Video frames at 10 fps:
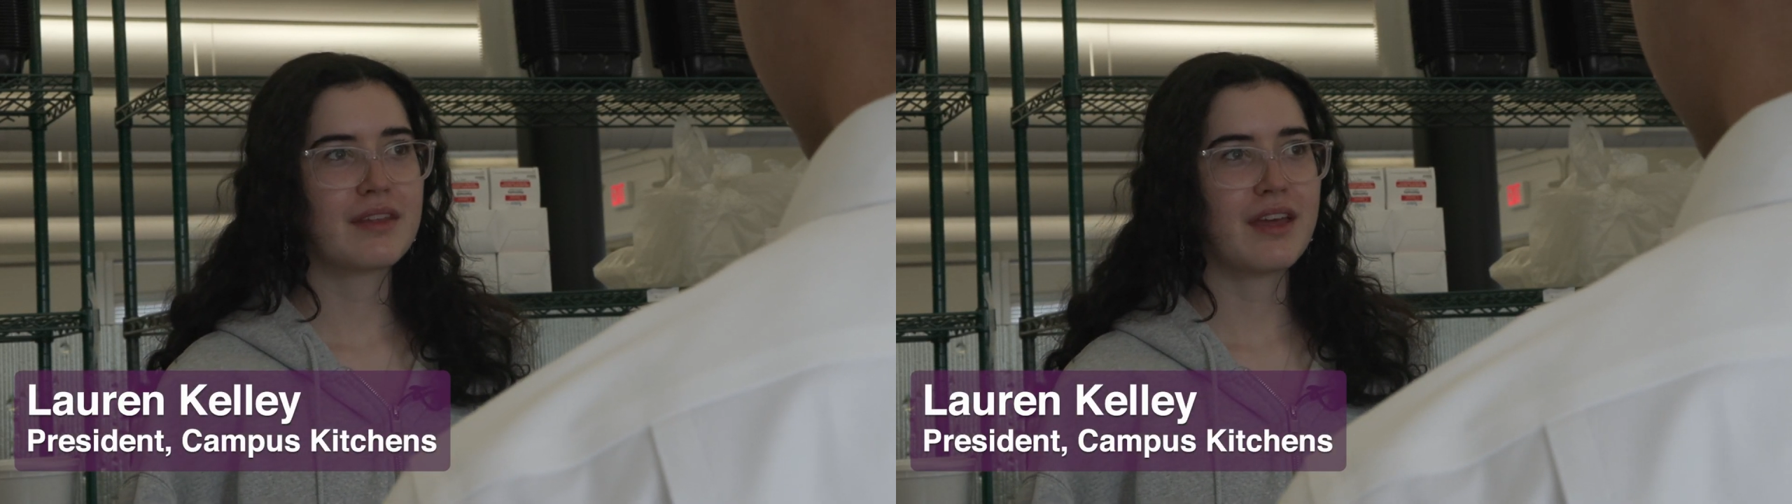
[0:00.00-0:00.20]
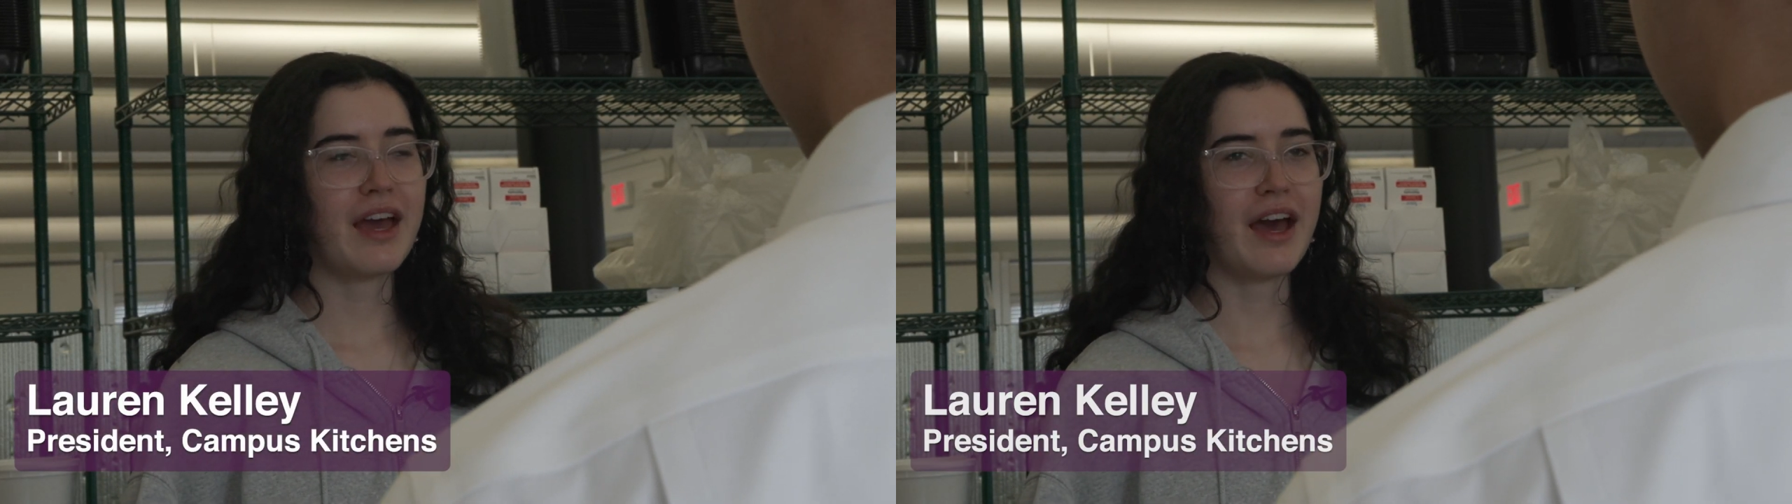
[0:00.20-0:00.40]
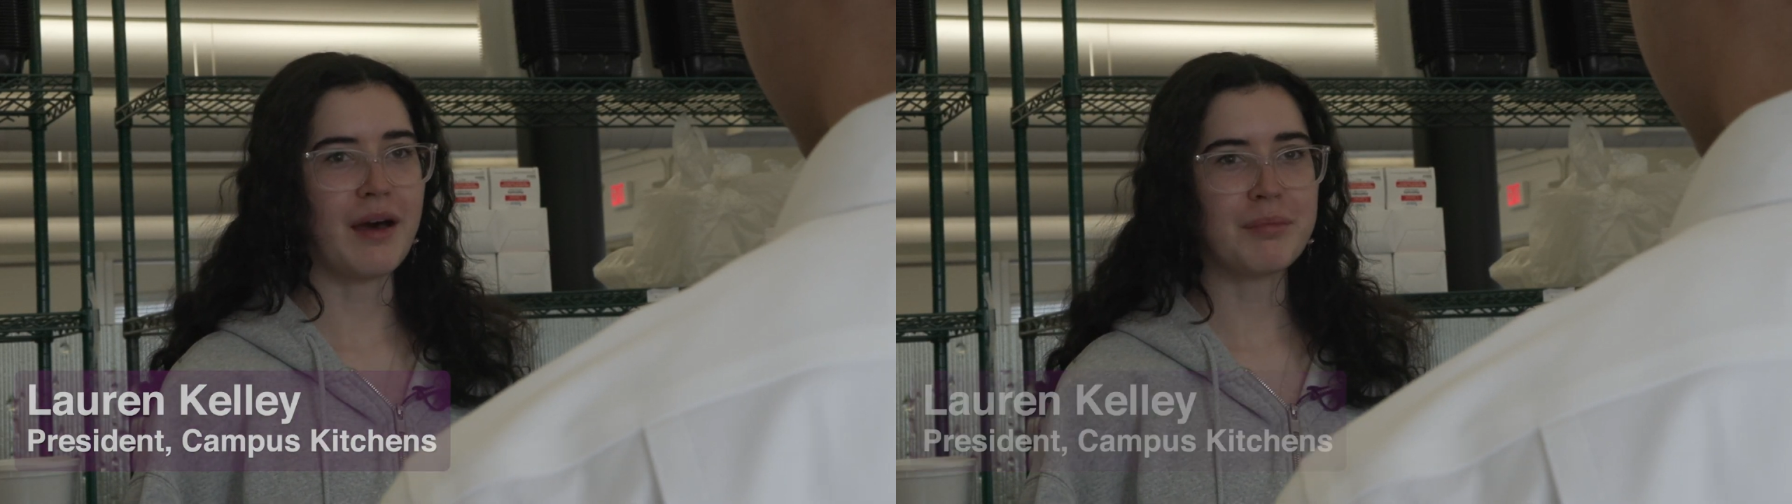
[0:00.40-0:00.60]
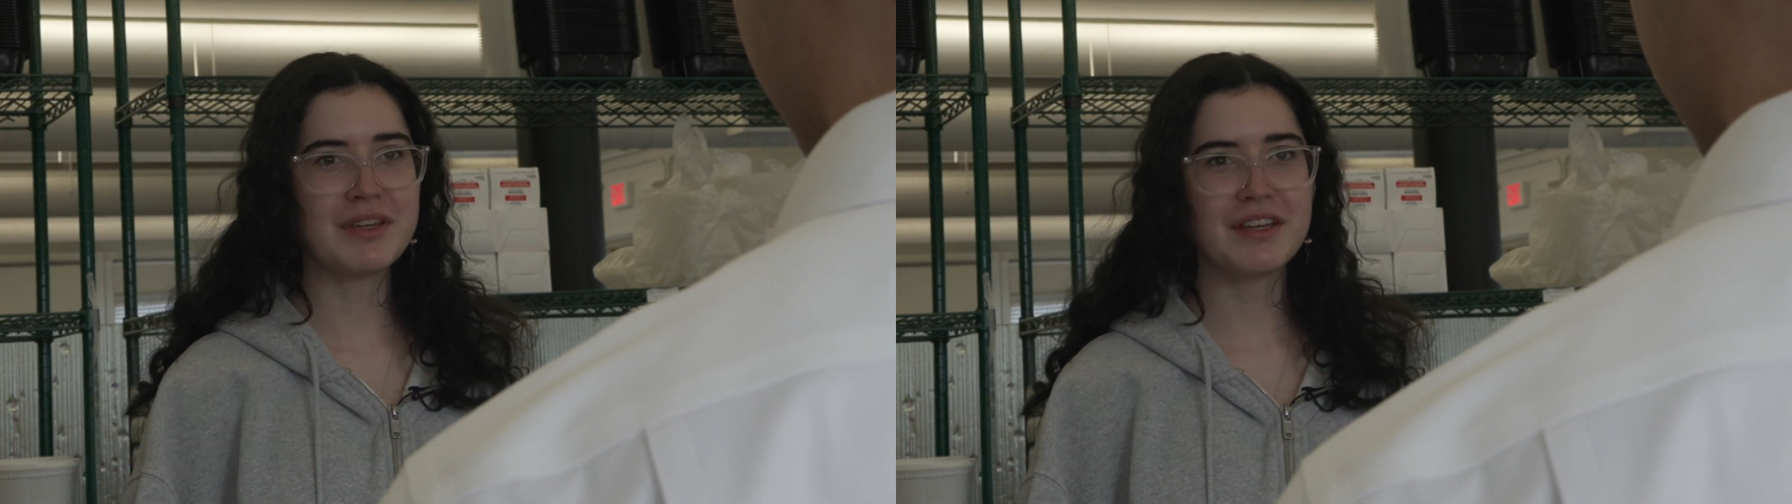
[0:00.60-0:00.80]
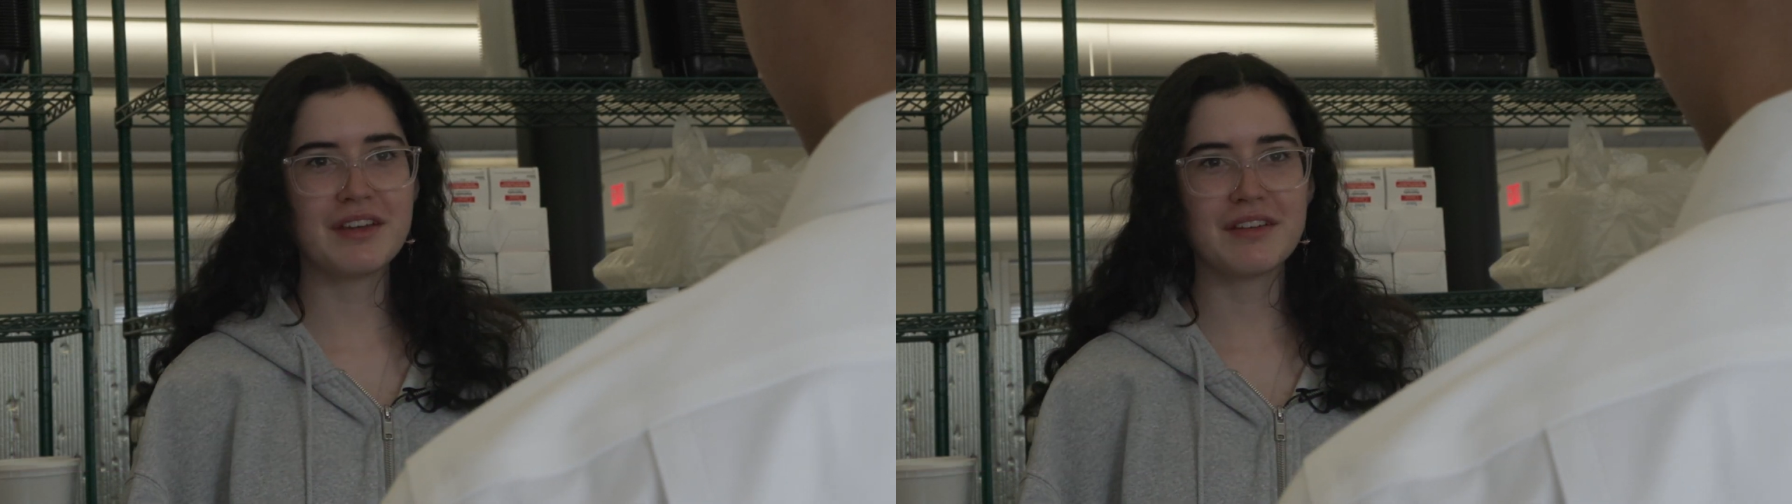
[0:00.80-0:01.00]

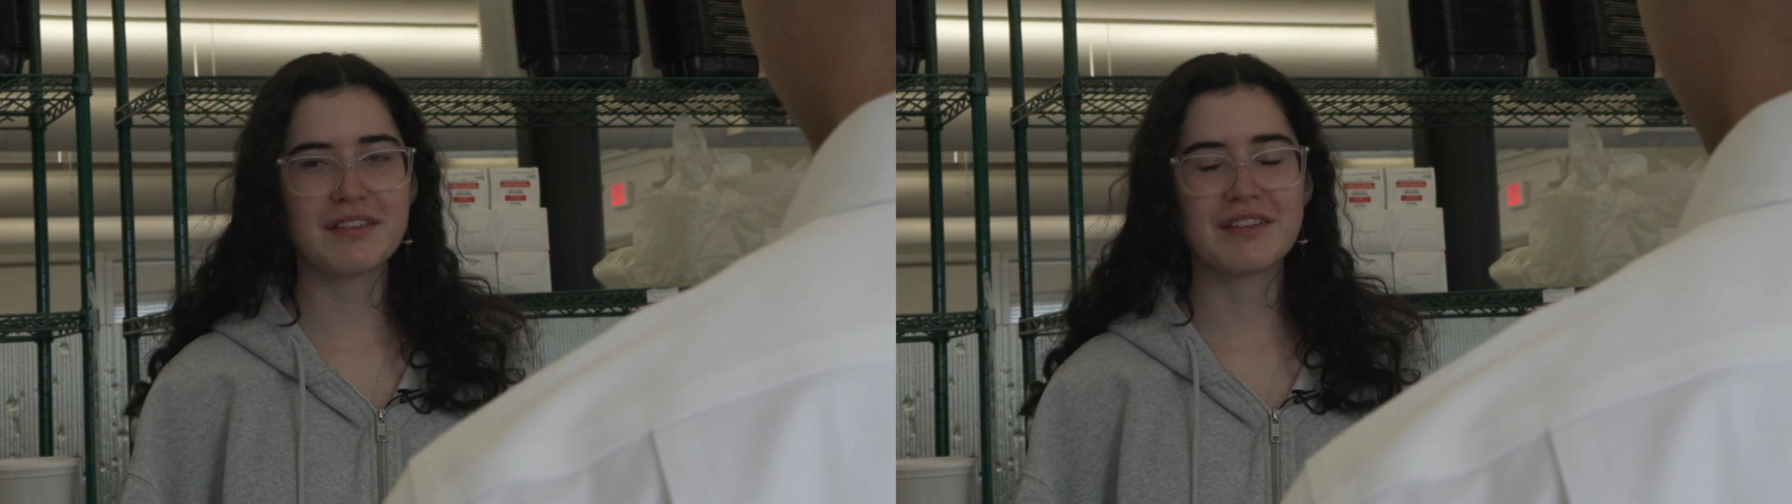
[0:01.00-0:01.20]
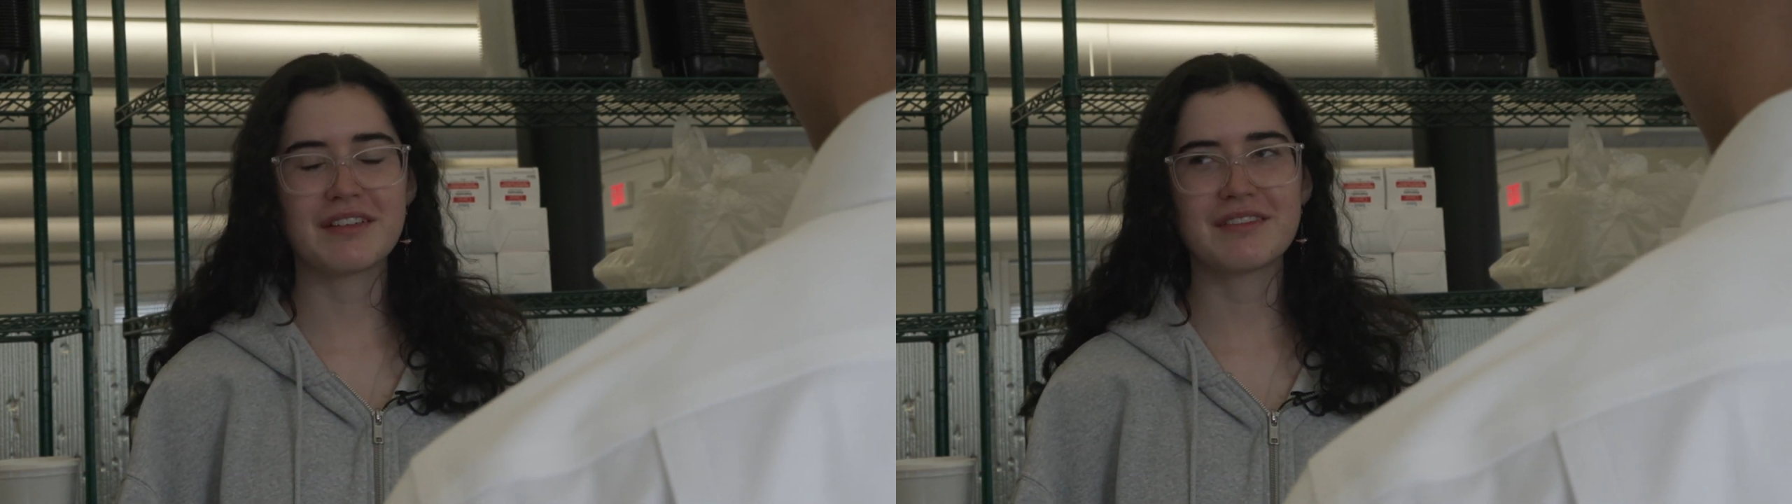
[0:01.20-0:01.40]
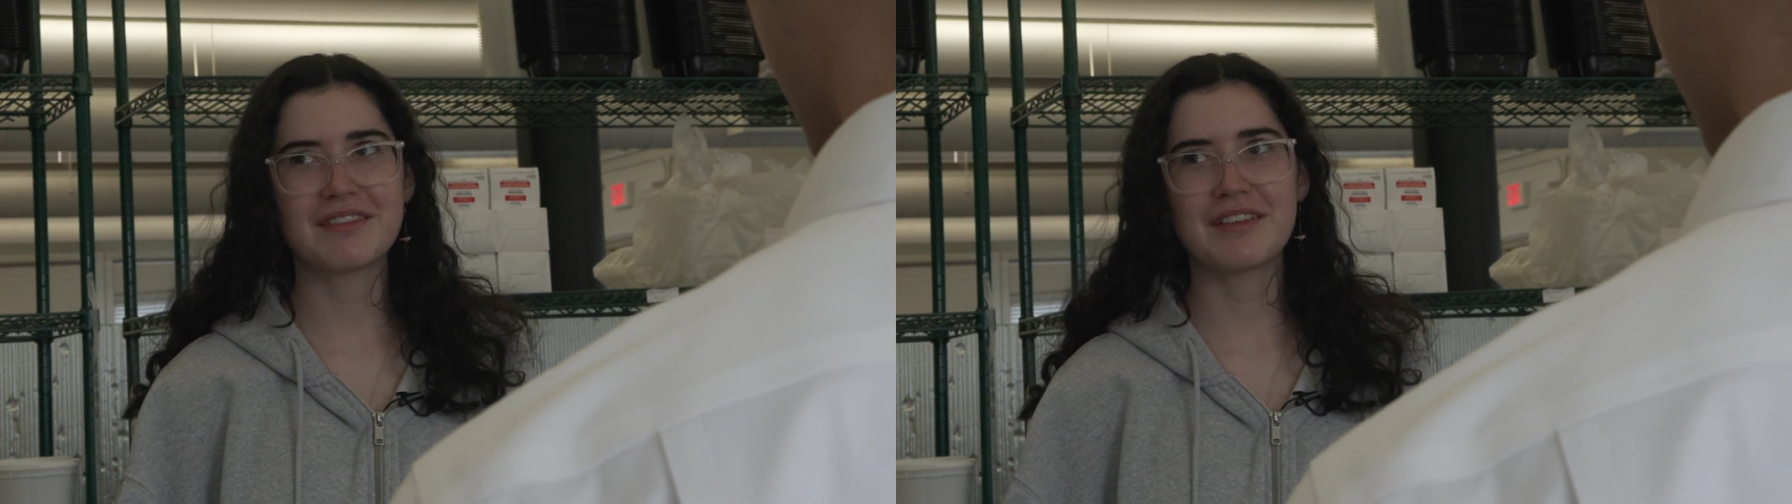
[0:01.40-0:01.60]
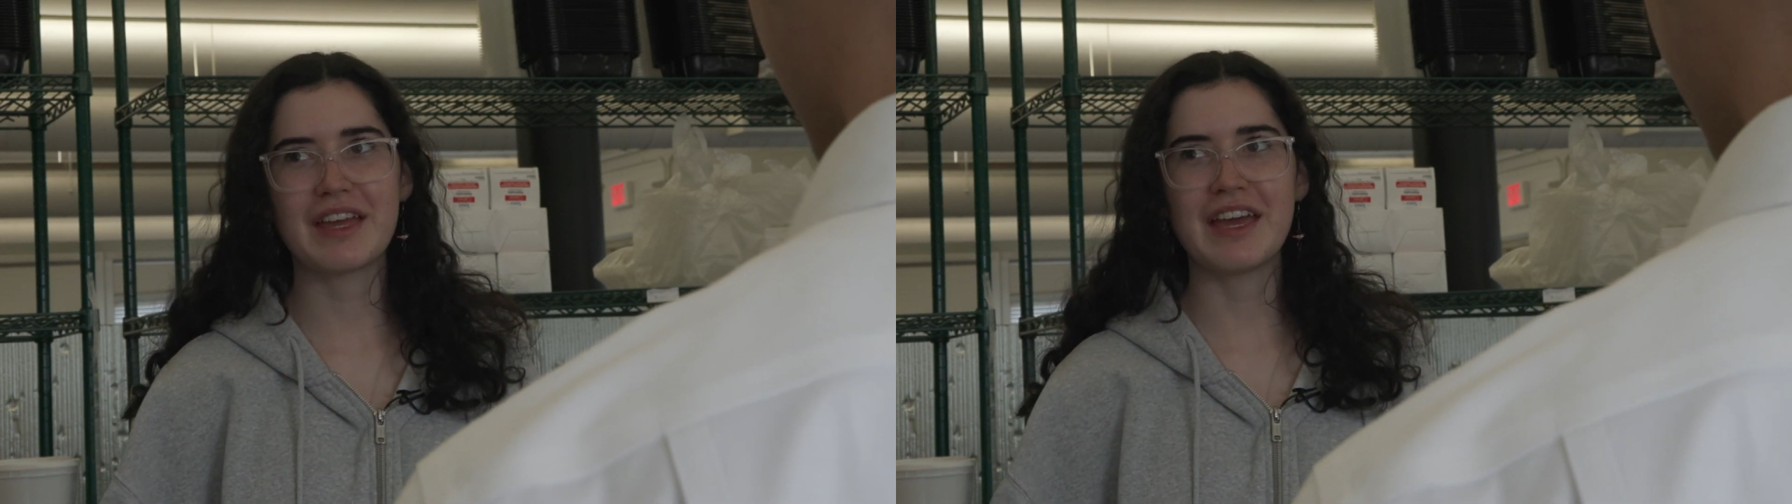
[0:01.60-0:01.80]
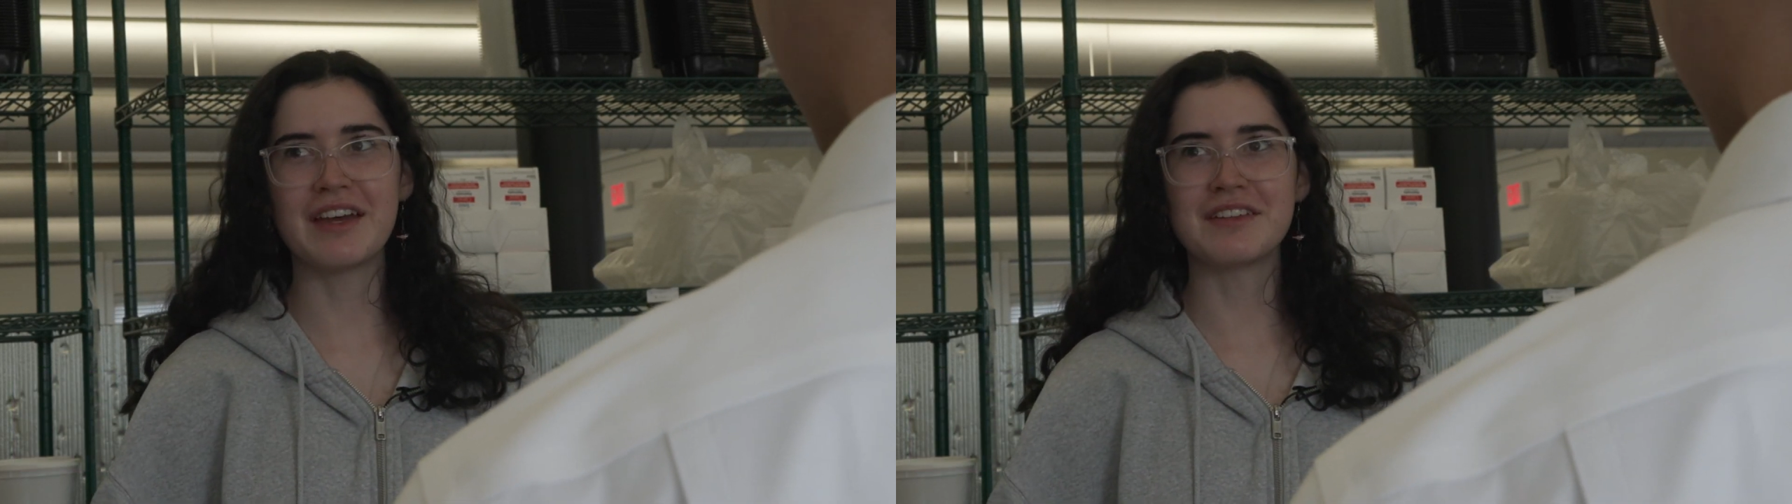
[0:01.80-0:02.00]
happy
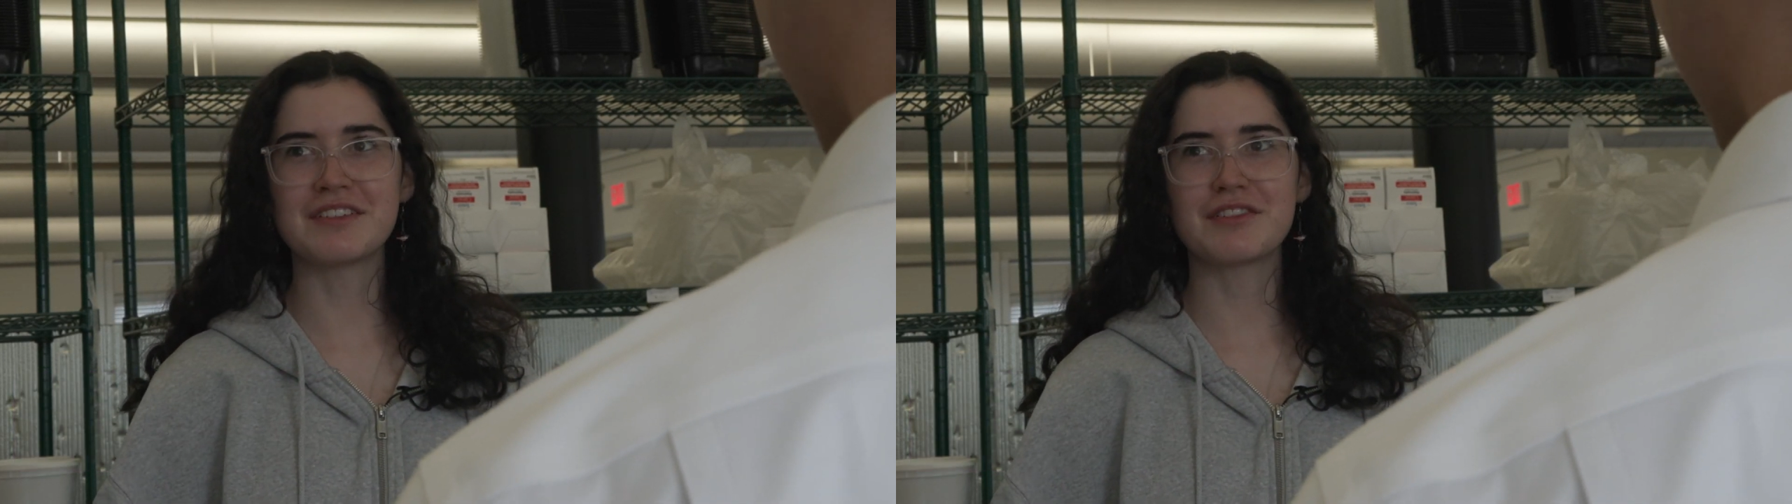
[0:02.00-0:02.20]
and